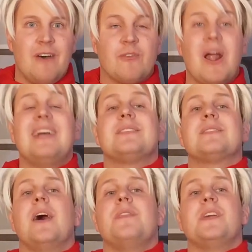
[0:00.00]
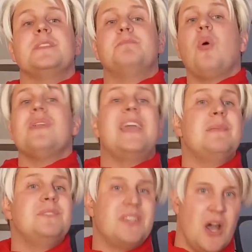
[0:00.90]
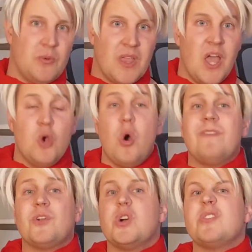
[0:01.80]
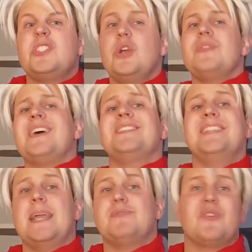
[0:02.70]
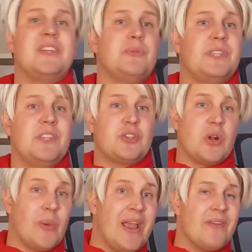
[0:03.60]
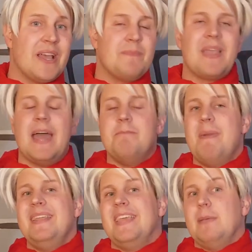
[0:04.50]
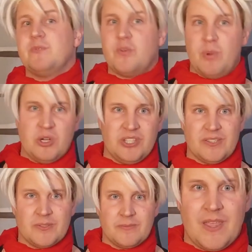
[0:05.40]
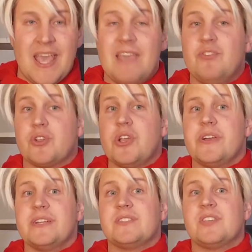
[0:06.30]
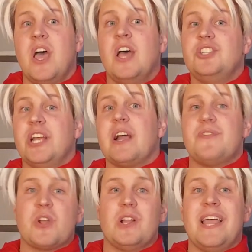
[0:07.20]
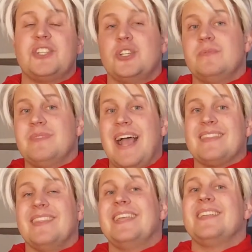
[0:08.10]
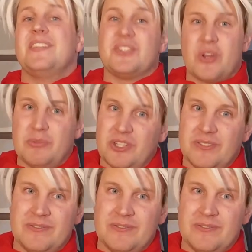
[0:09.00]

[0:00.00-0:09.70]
For us, that is Board Game To Go, who offer over 2,000 games for rental within the Toronto area and many games for purchase. If you're curious, check out their collection at the link in the description.